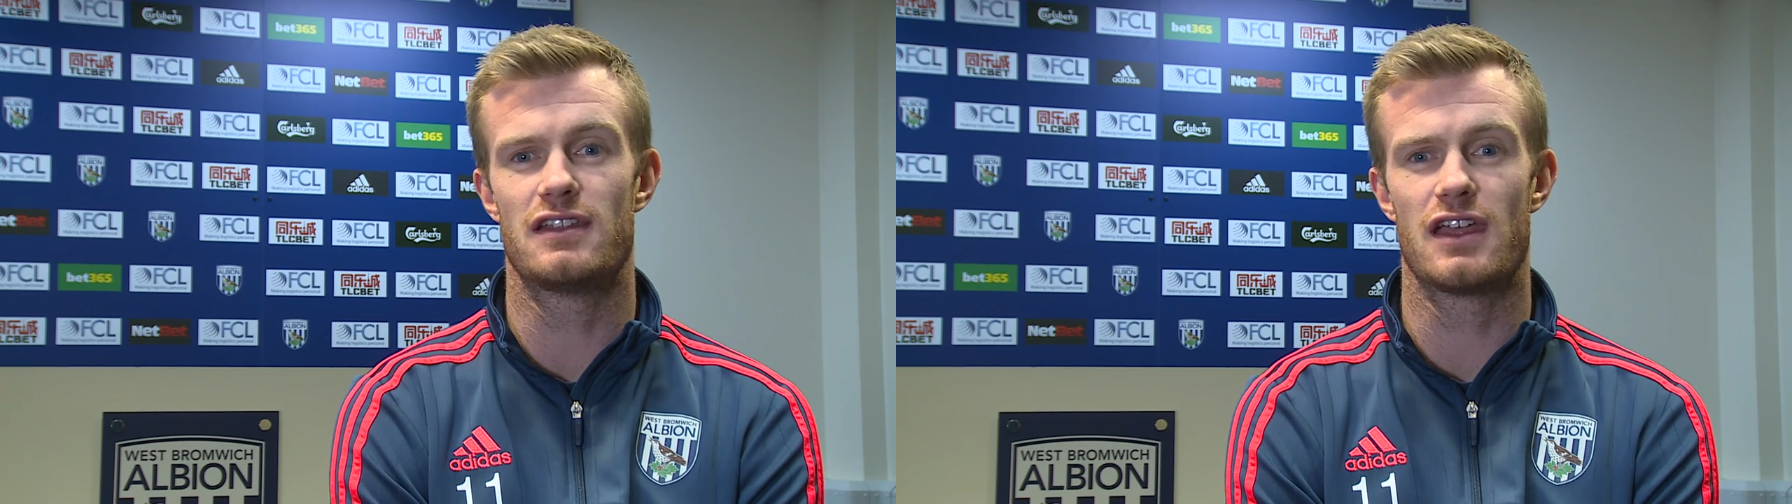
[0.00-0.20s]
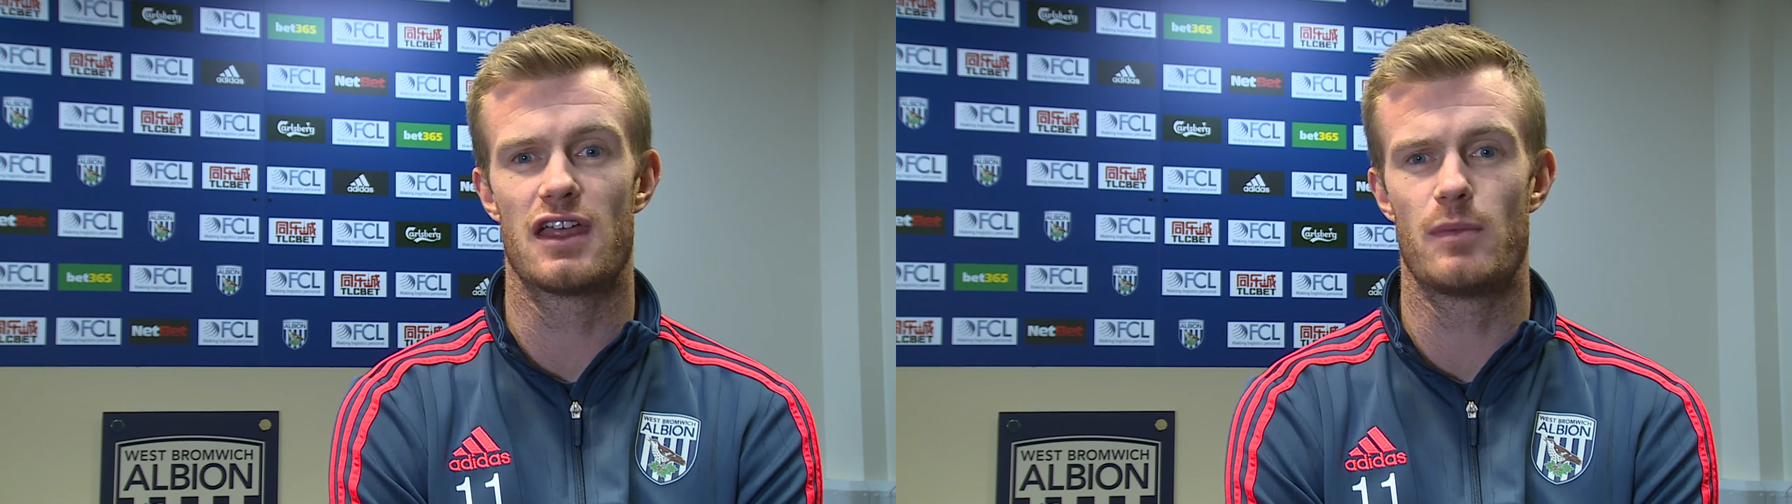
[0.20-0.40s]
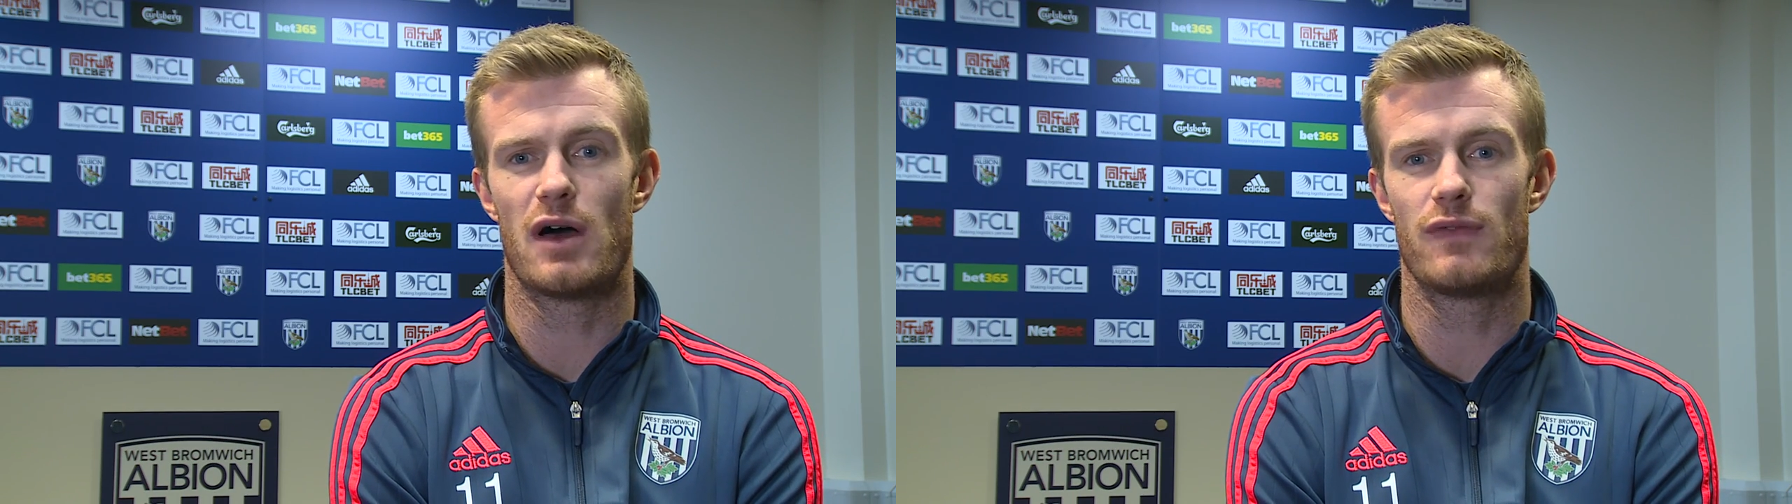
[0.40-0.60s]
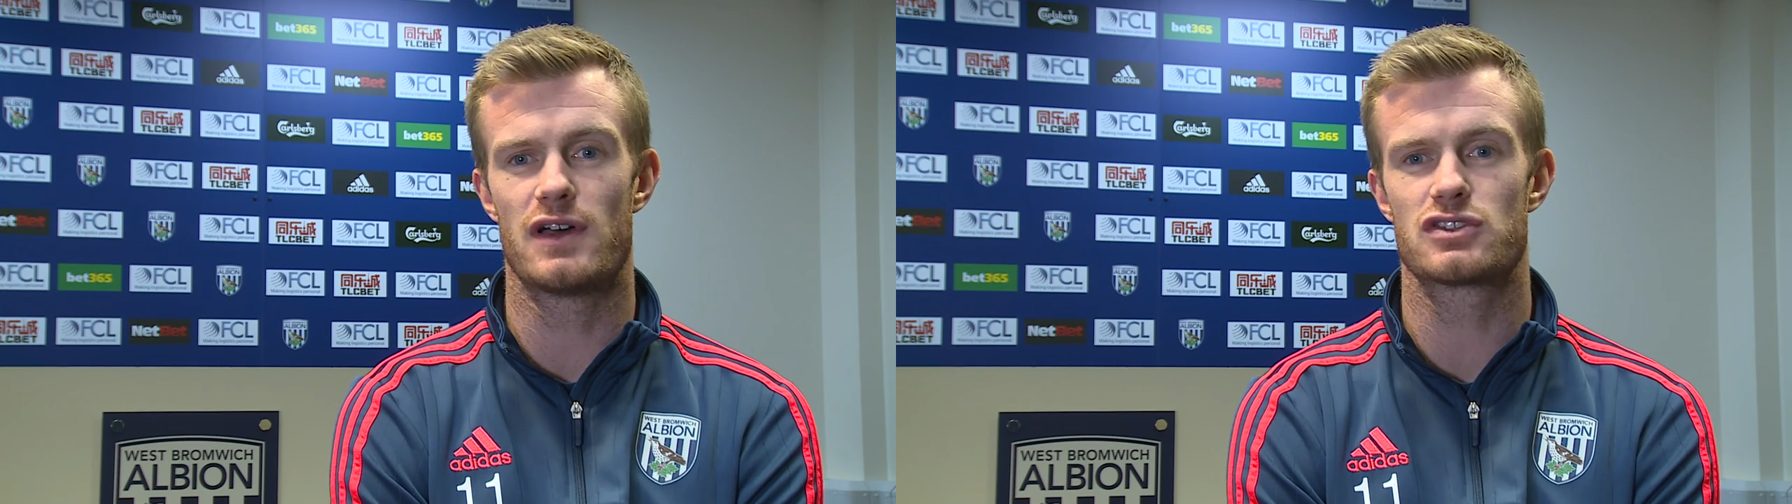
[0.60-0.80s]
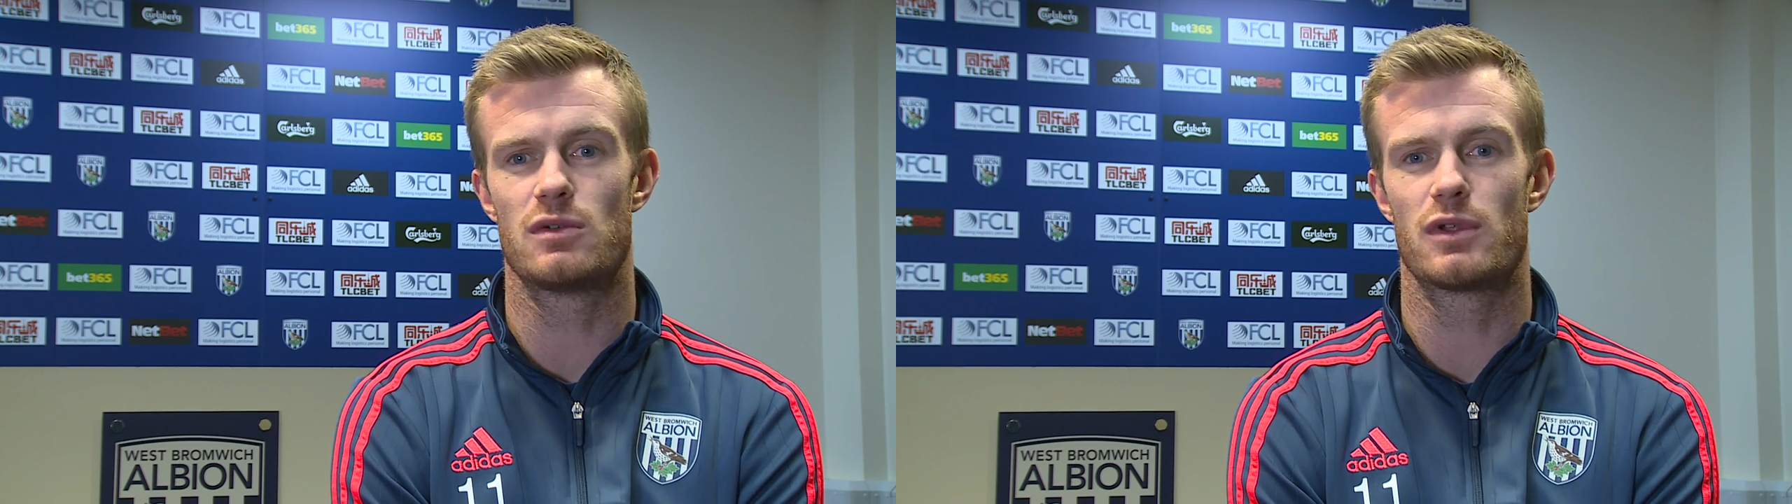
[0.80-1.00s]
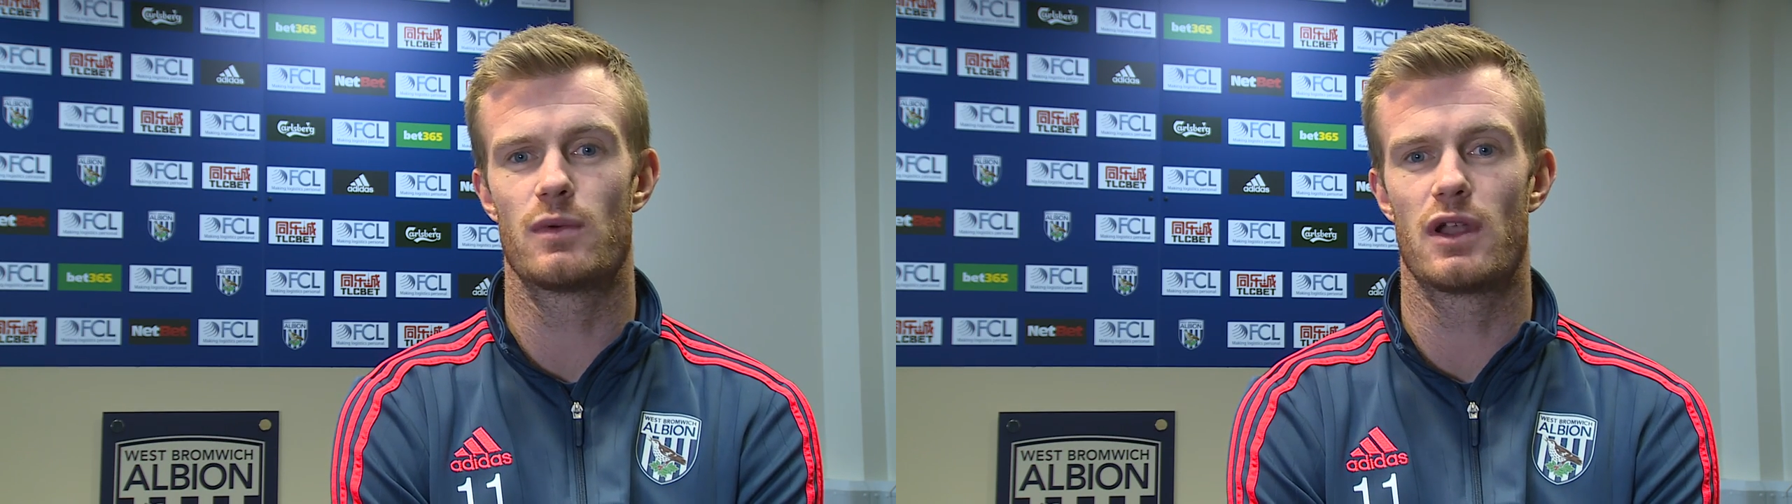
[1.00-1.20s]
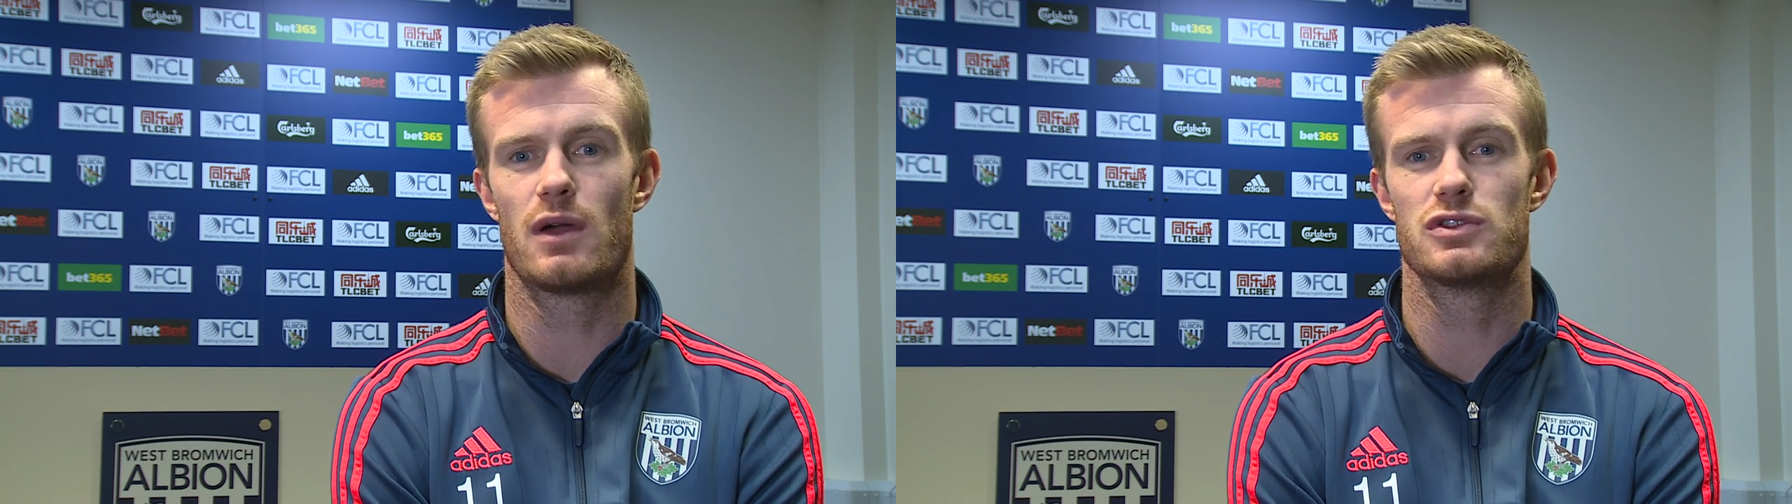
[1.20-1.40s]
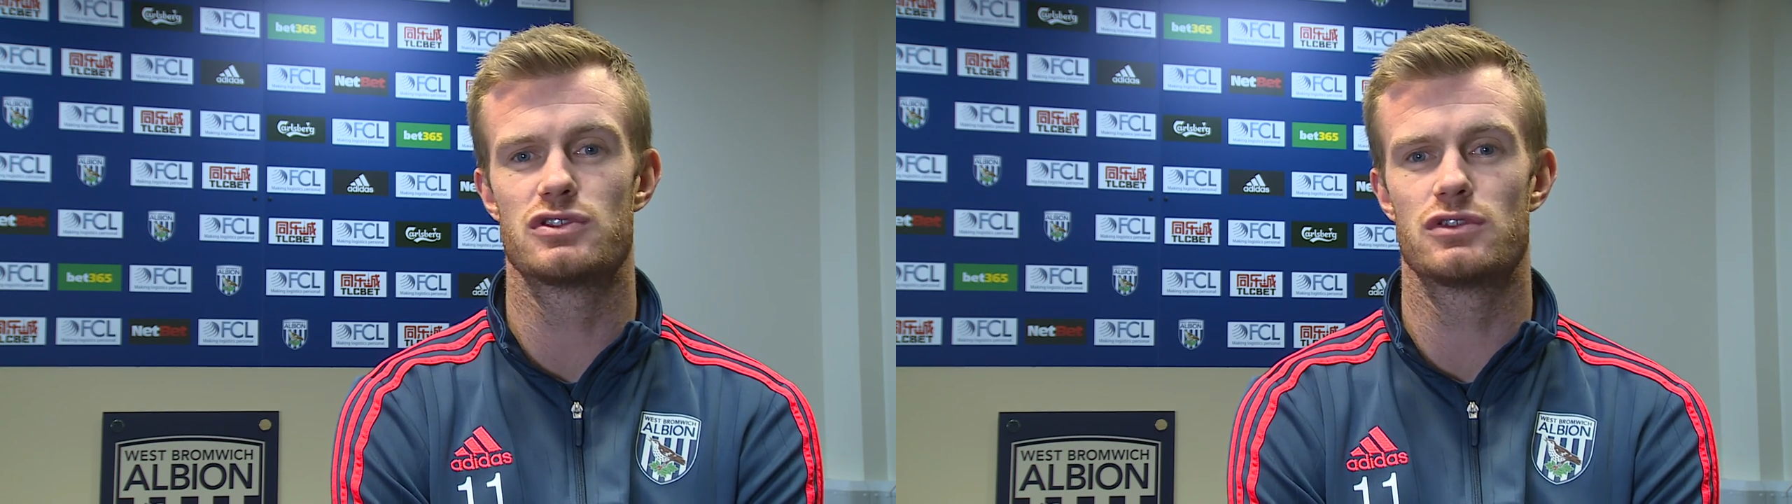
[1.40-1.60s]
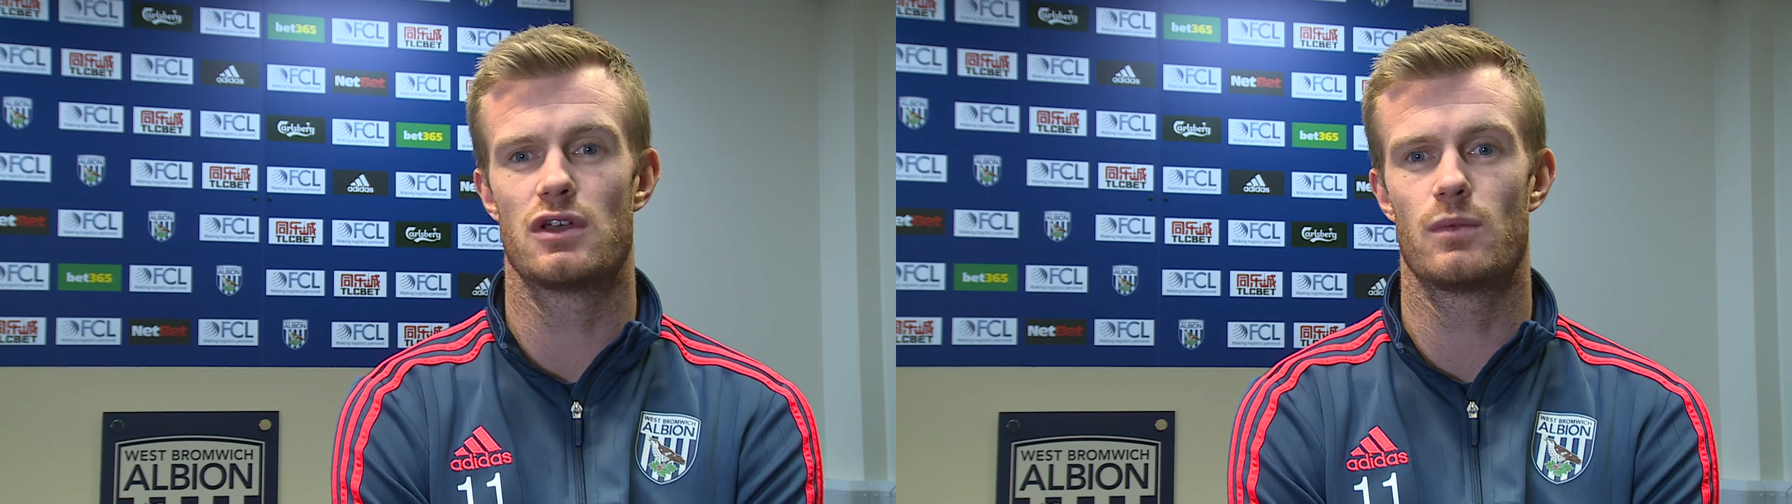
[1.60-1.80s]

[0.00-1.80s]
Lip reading: the 8th Belfast Company when I was